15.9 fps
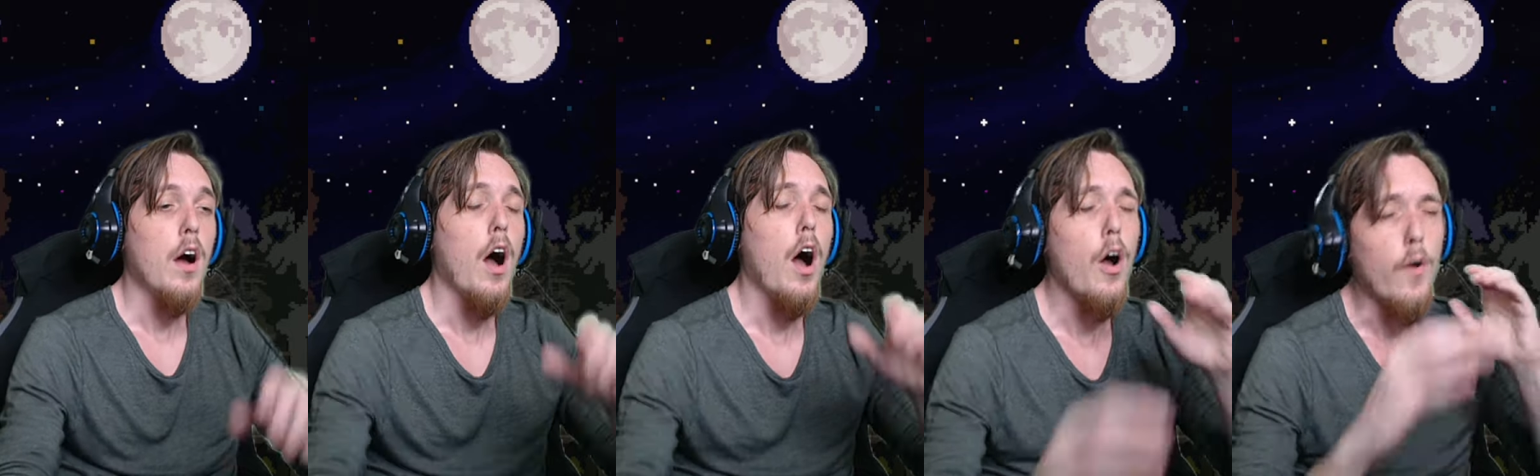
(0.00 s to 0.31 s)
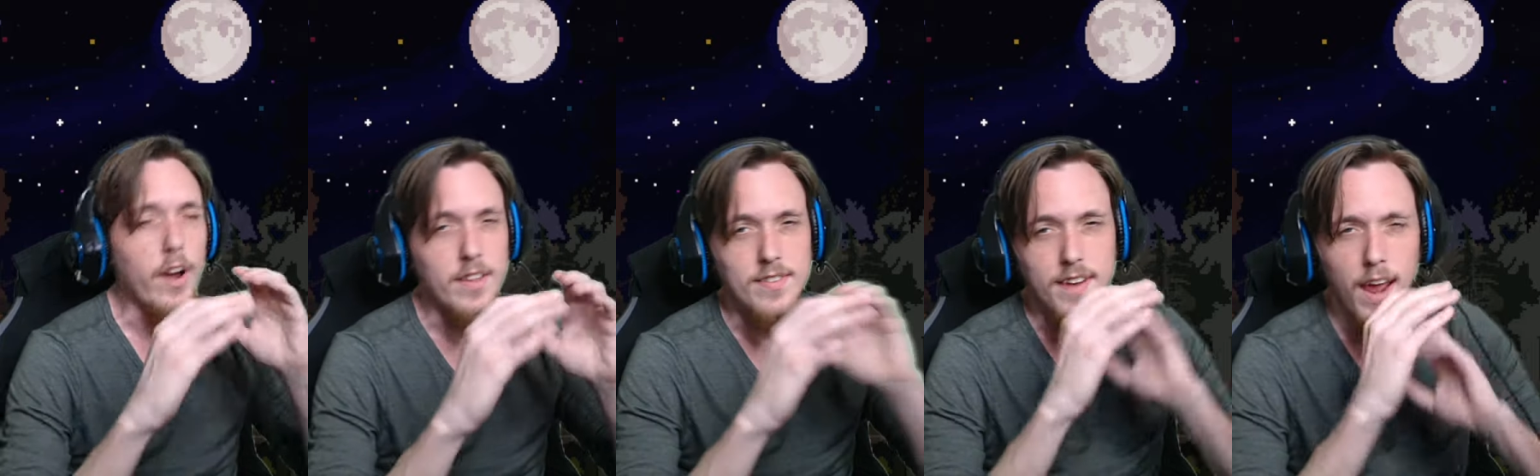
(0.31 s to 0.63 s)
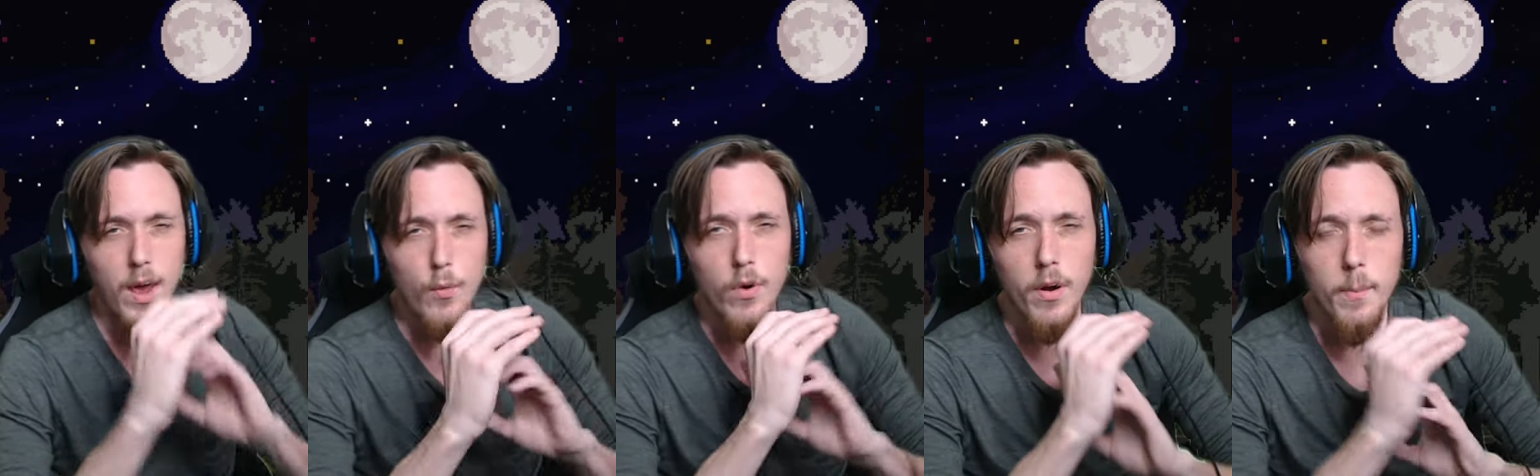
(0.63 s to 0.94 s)
Alright,
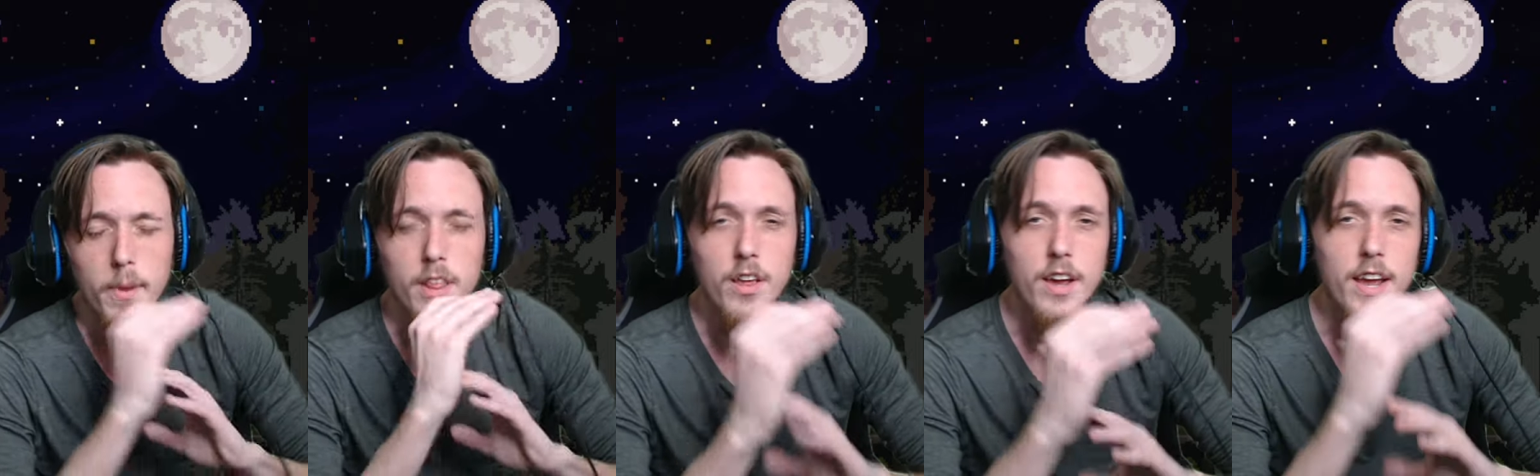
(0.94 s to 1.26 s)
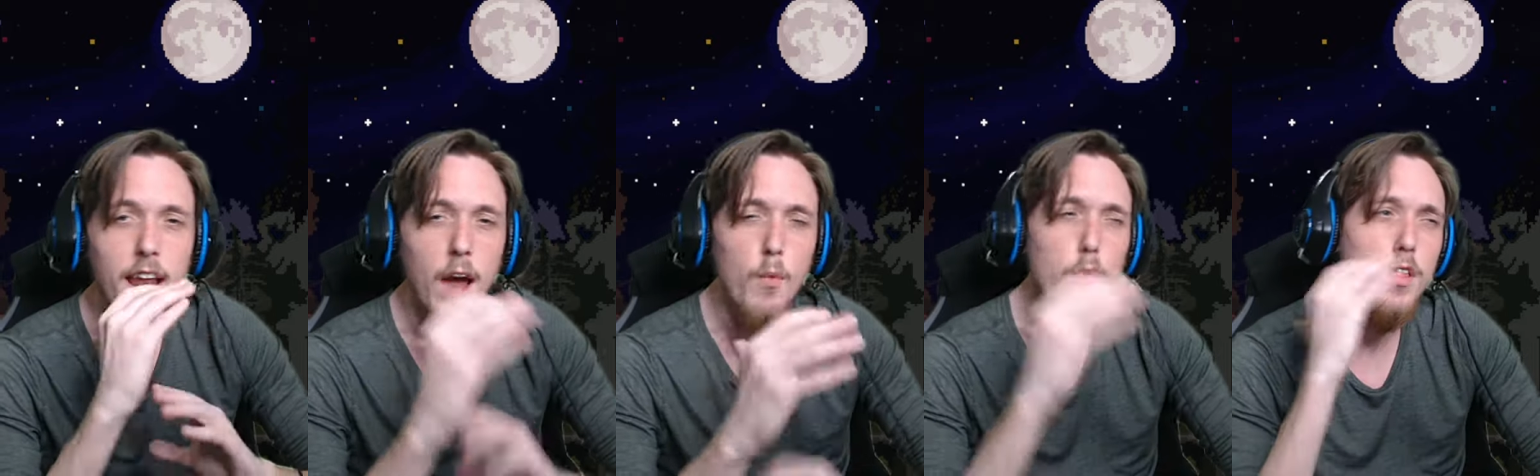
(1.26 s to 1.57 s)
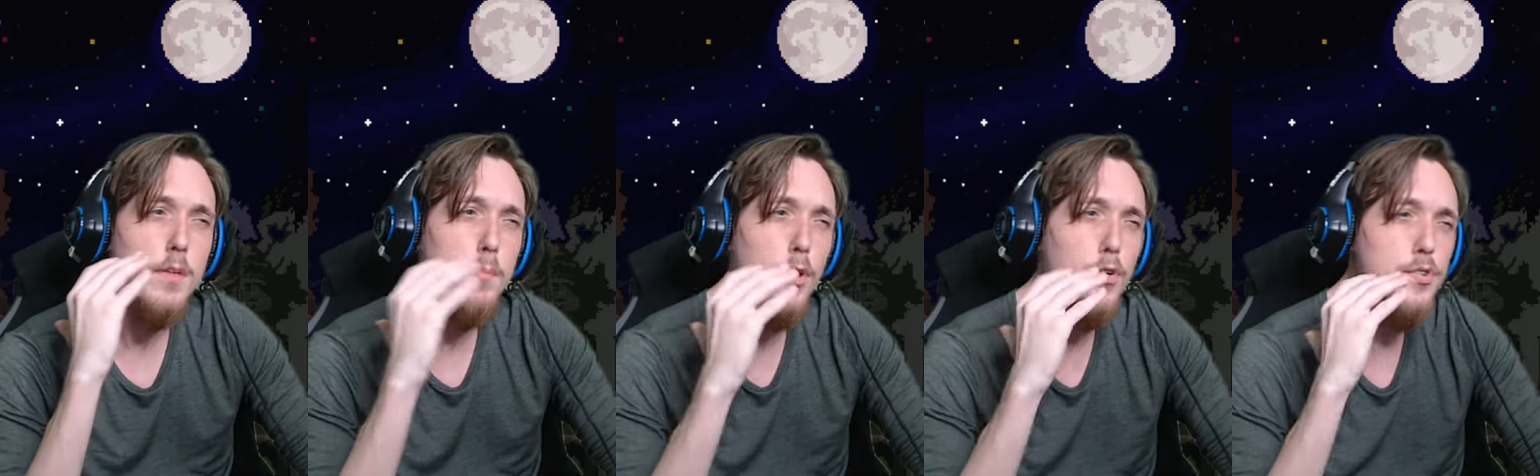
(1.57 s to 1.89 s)
today we're going to be looking at one
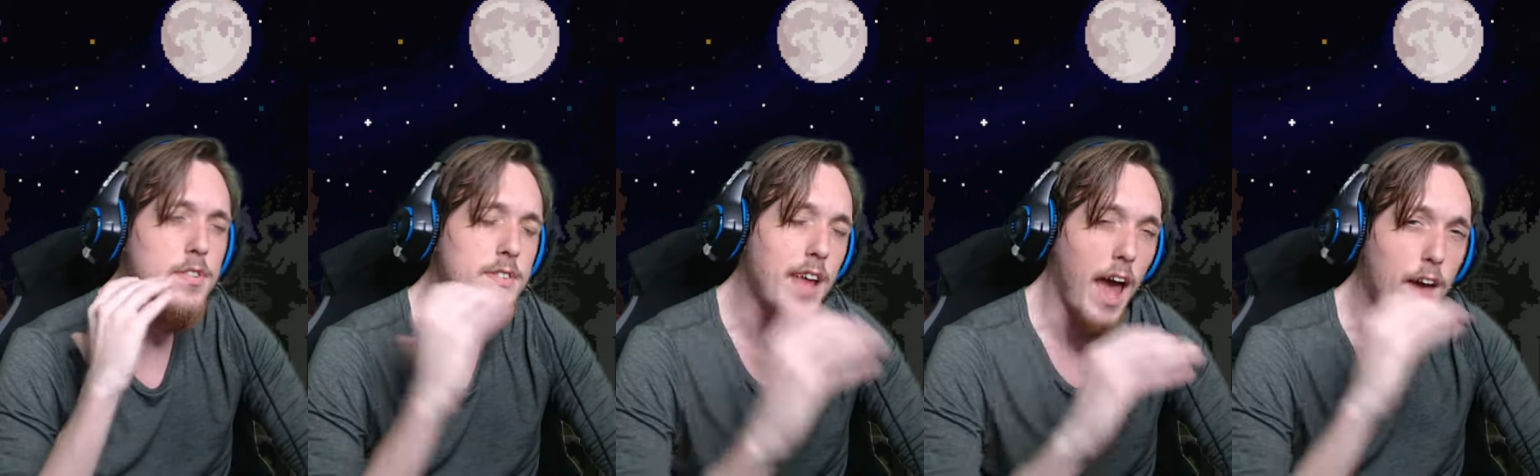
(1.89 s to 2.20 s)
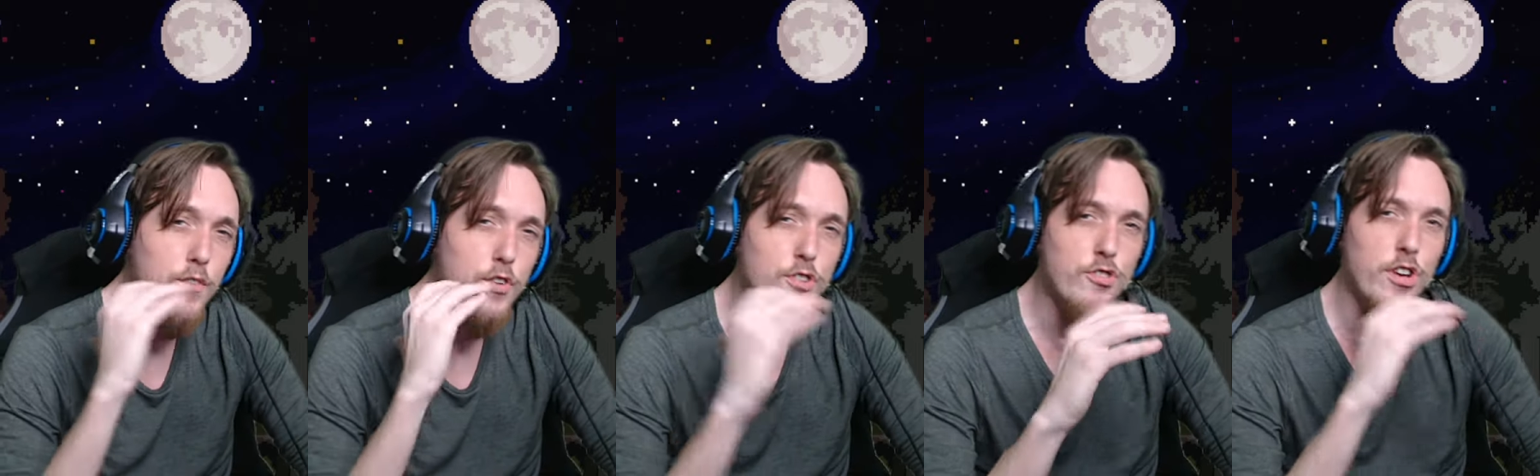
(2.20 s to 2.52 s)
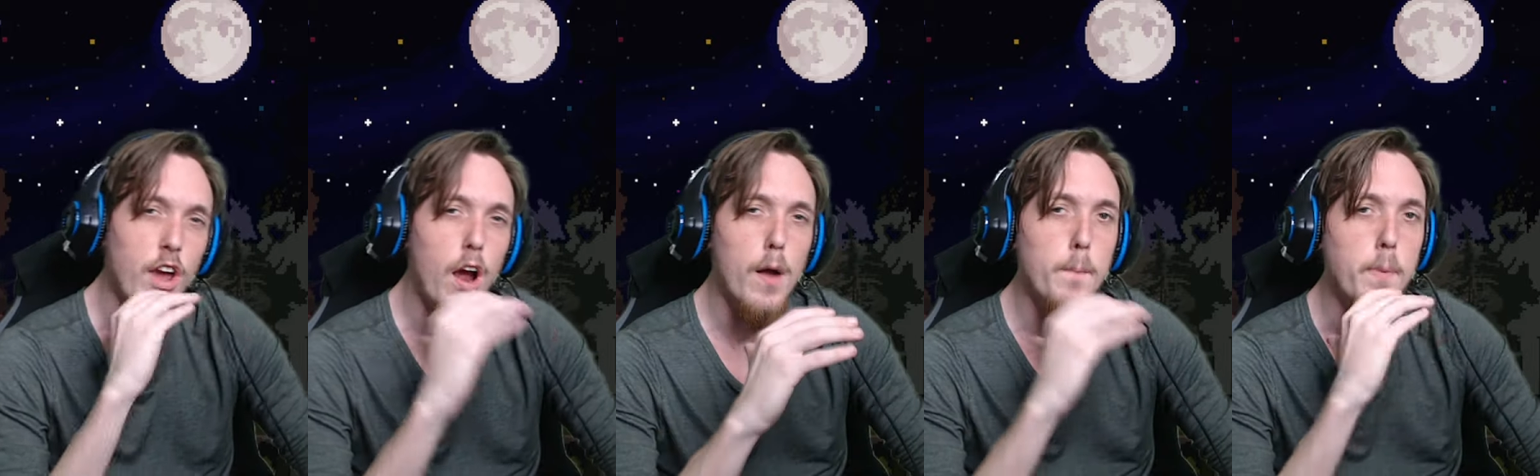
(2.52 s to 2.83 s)
of the most savage
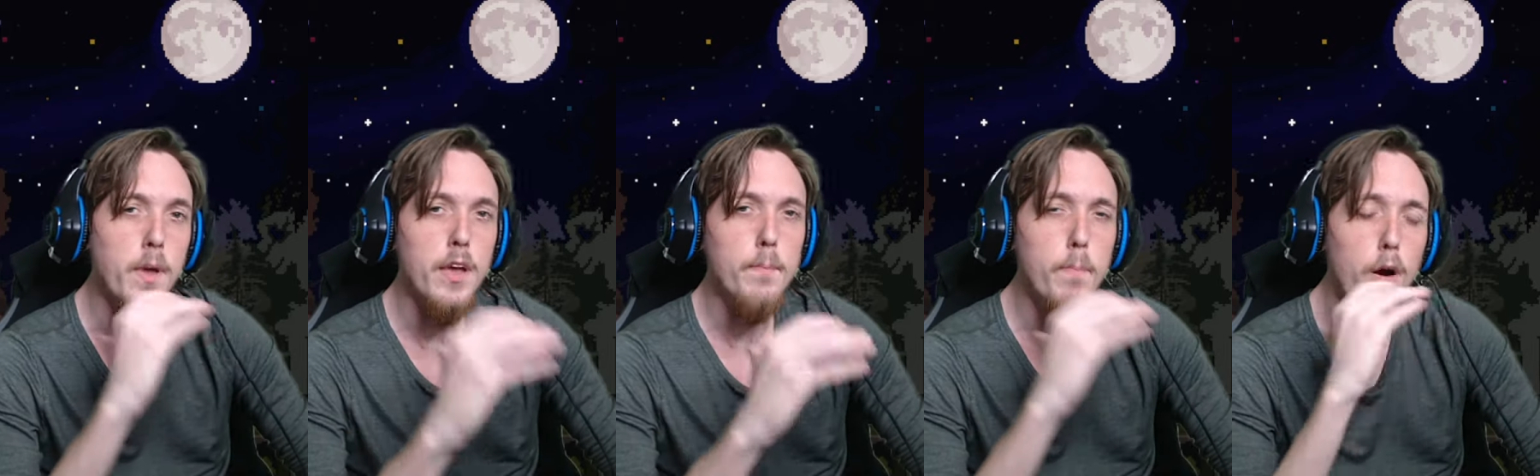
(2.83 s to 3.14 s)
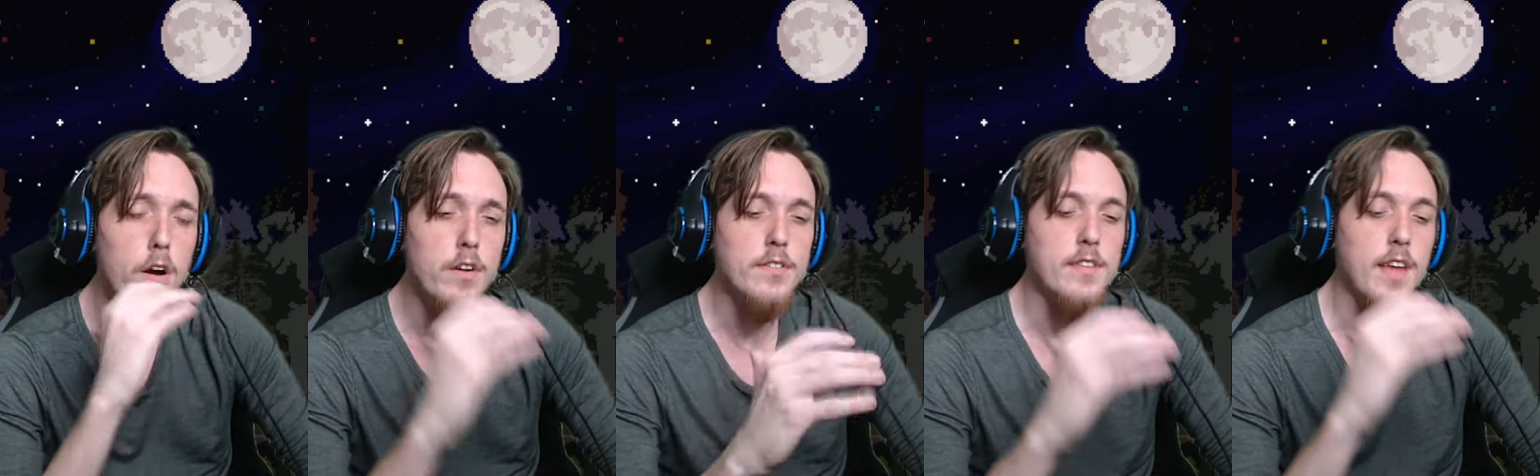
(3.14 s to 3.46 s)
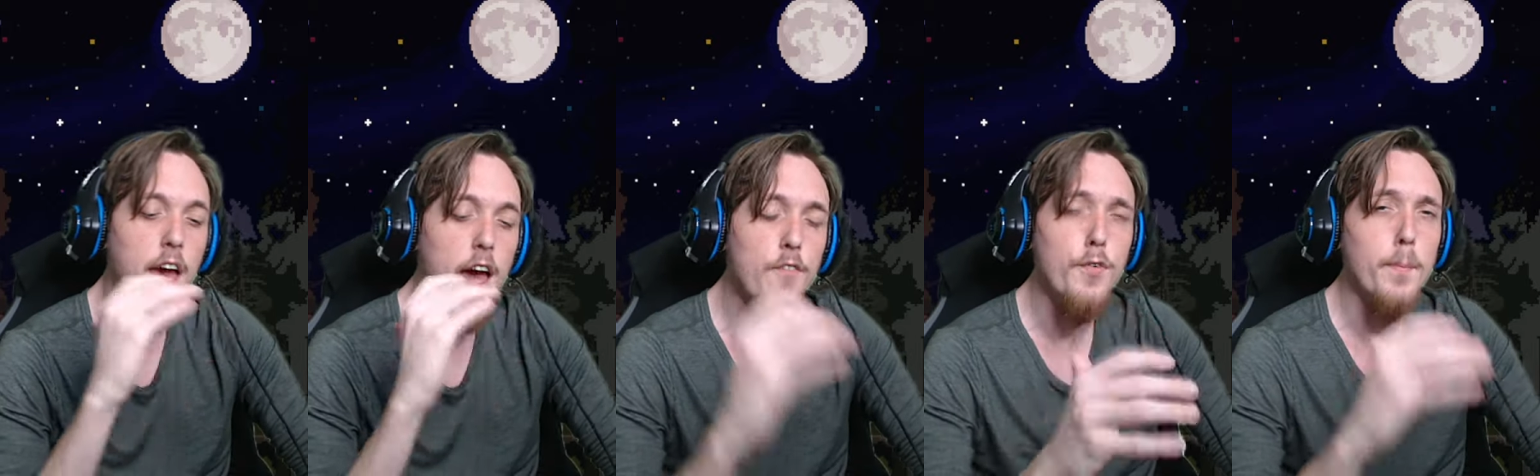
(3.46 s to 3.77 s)
ERB bars
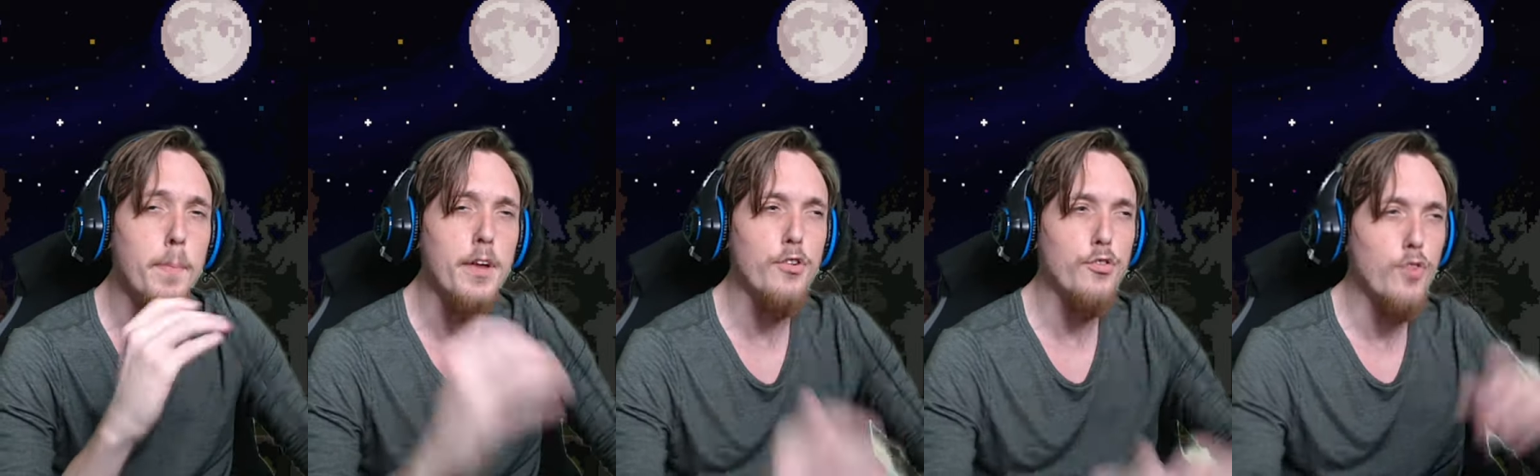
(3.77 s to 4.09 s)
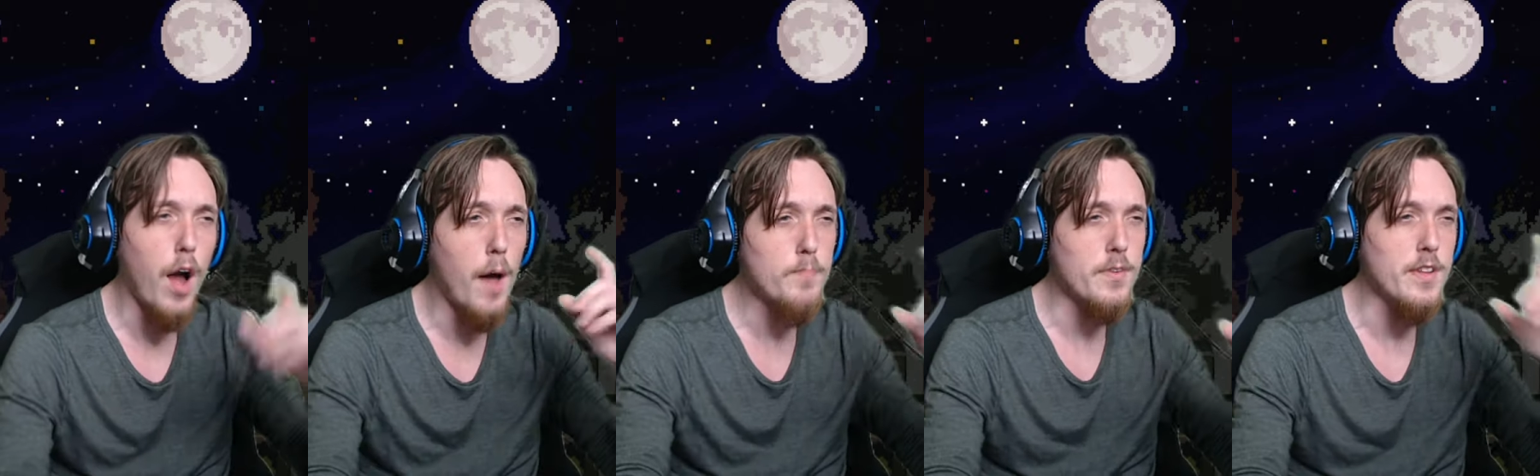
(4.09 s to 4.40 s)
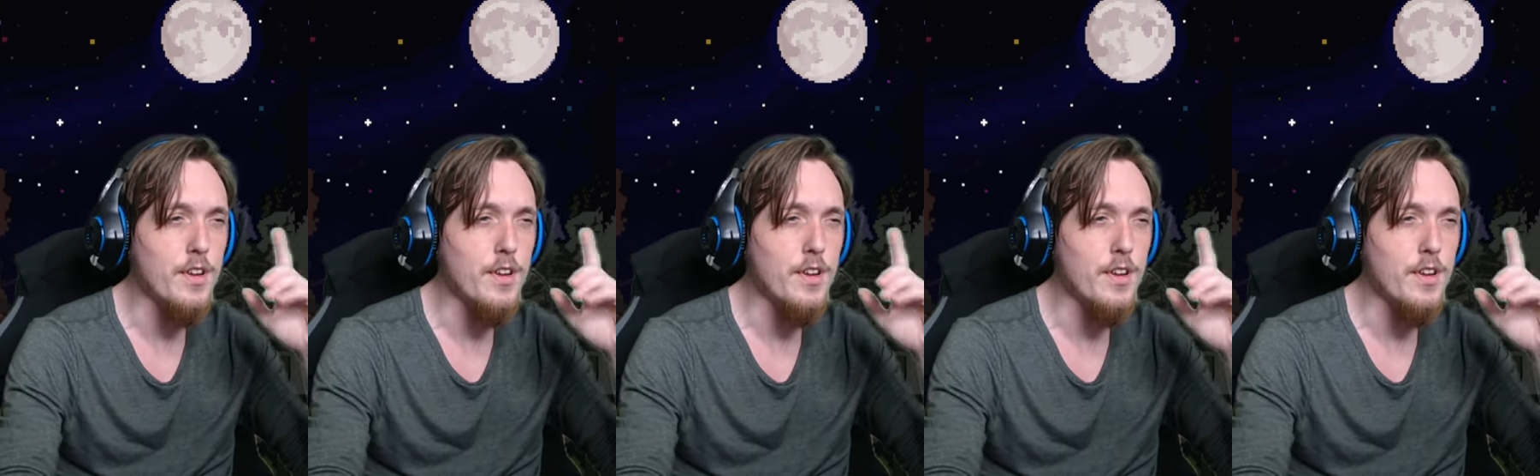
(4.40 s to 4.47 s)
that ever be dropped,